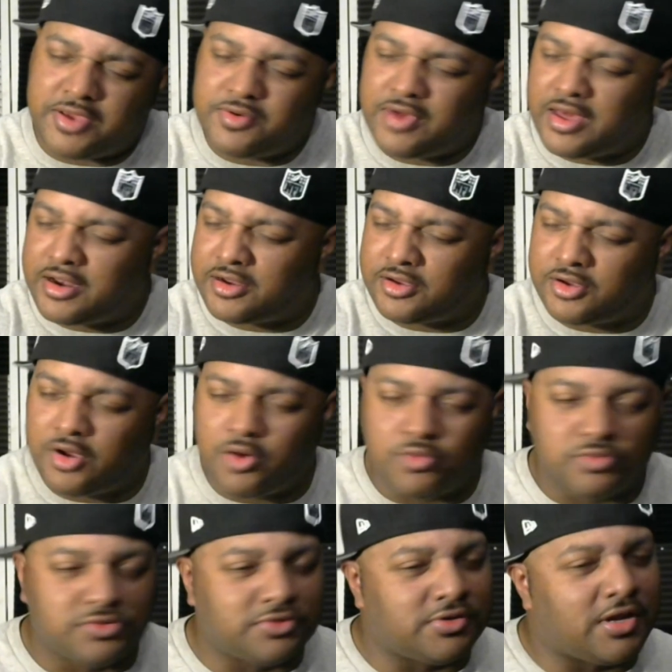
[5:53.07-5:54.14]
You got a
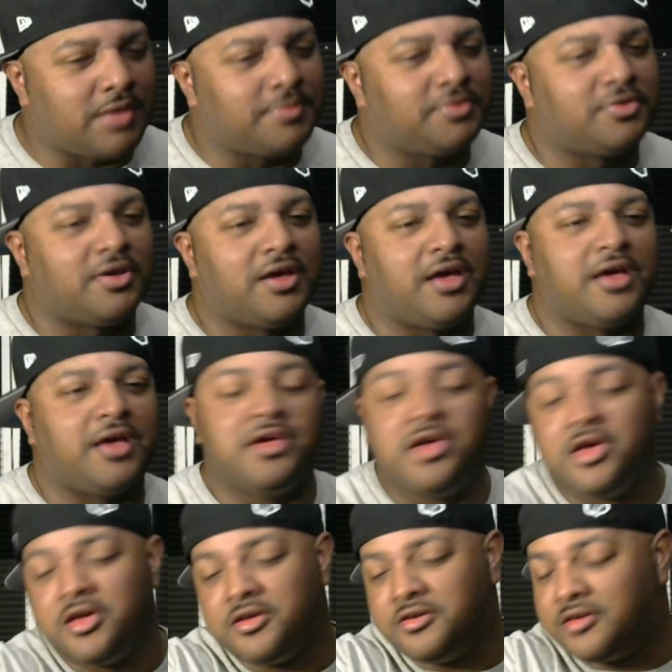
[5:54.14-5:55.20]
ghost, you know what I'm saying?
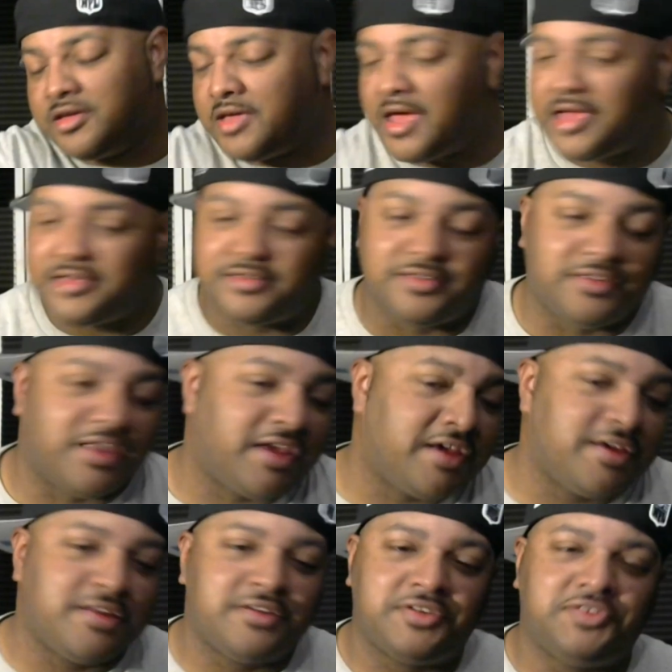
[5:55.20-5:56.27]
You can't
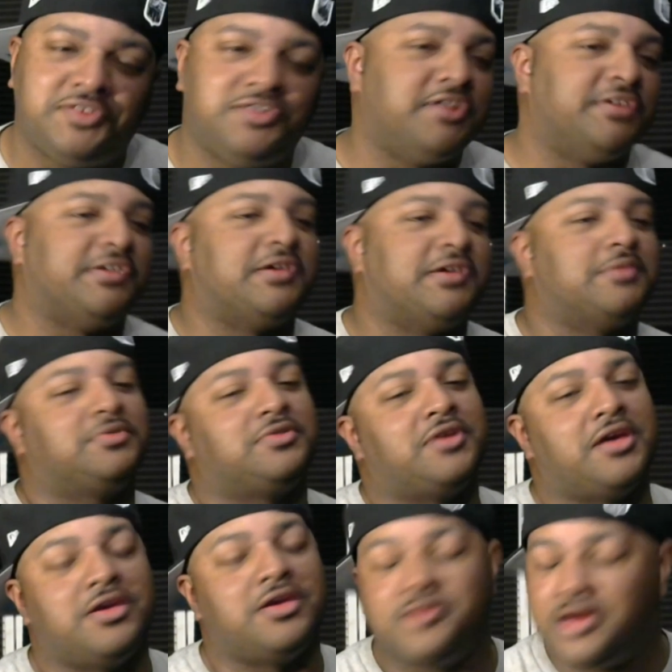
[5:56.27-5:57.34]
stay in the city, you know what I'm saying?
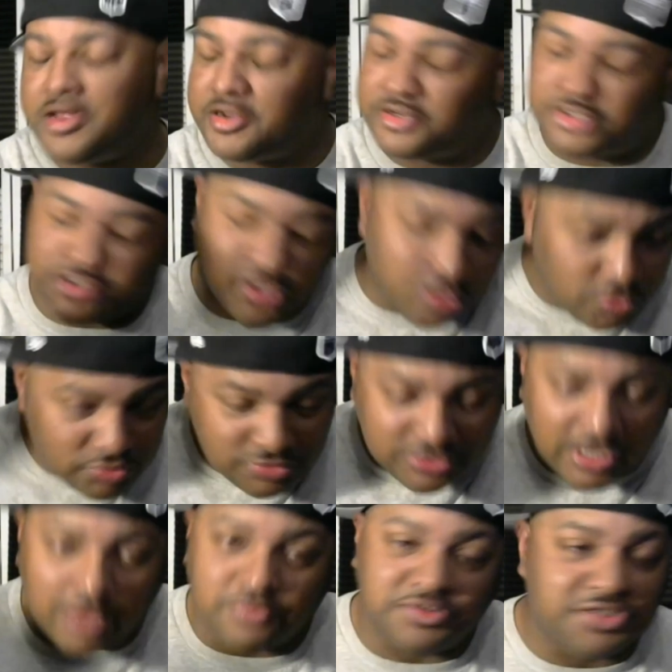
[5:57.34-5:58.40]
You got a Joe
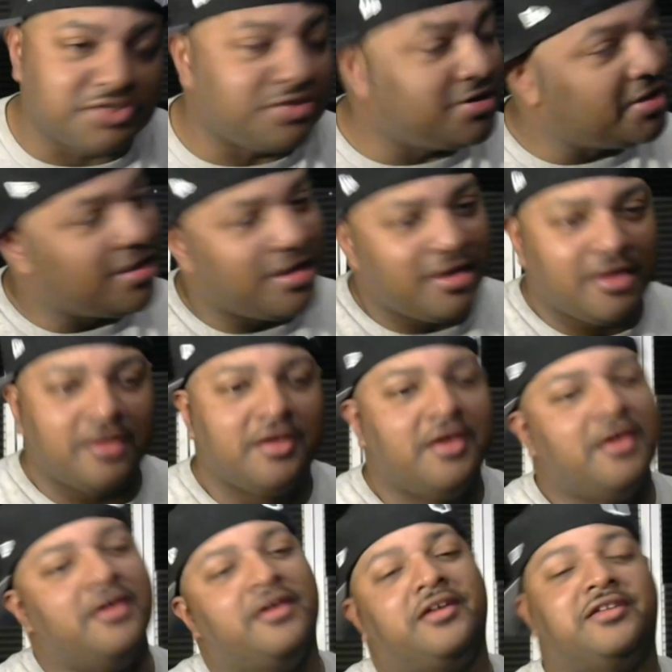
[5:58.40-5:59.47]
South, you dig?
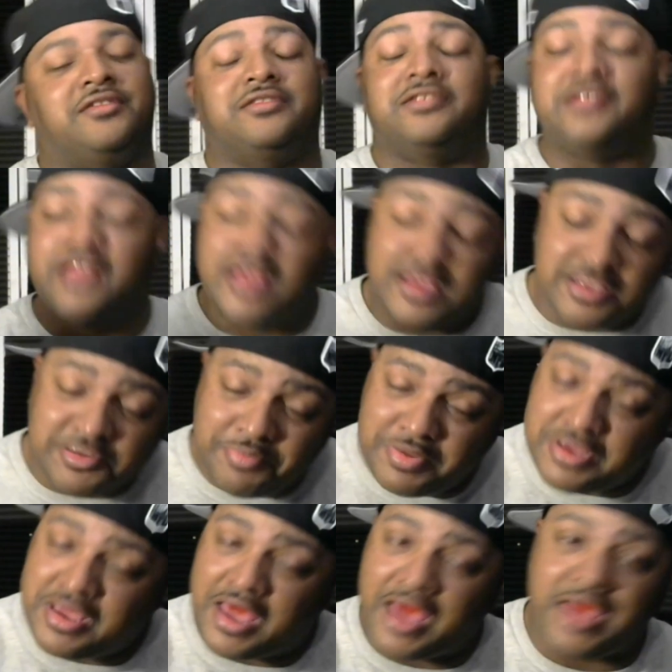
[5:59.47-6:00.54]
Cause niggas
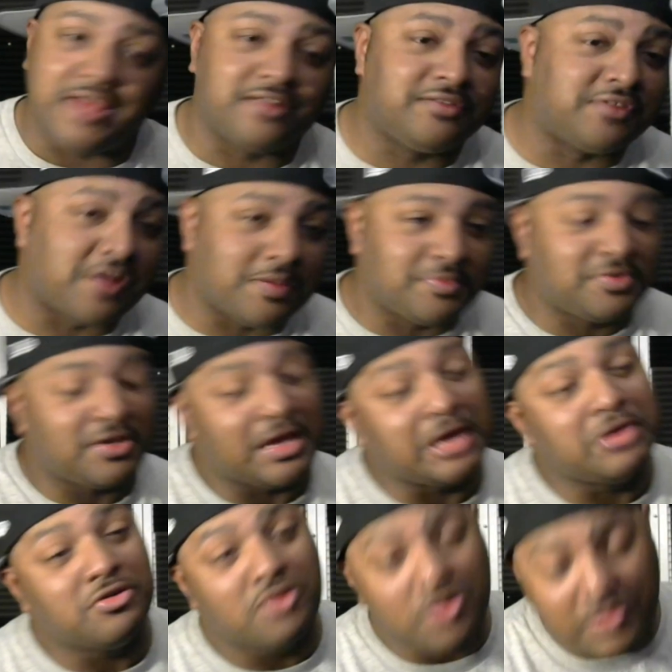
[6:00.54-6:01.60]
be hating, you know what I'm saying?
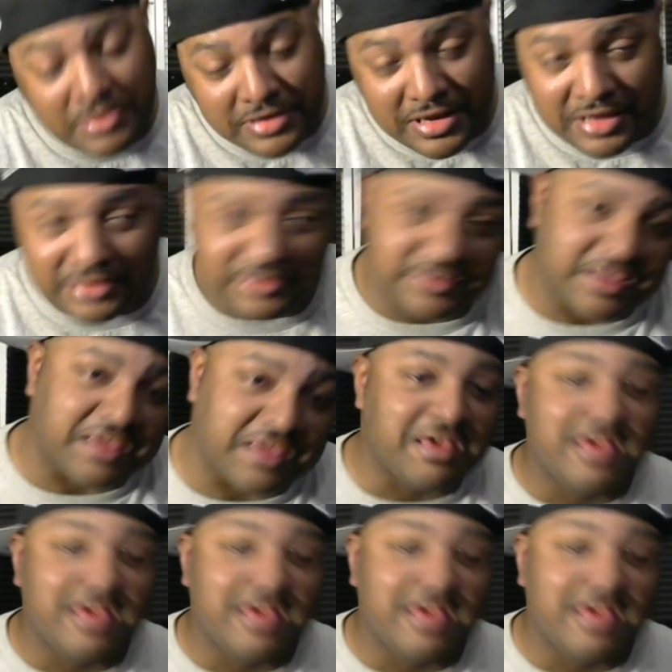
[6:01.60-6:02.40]
You know what they say.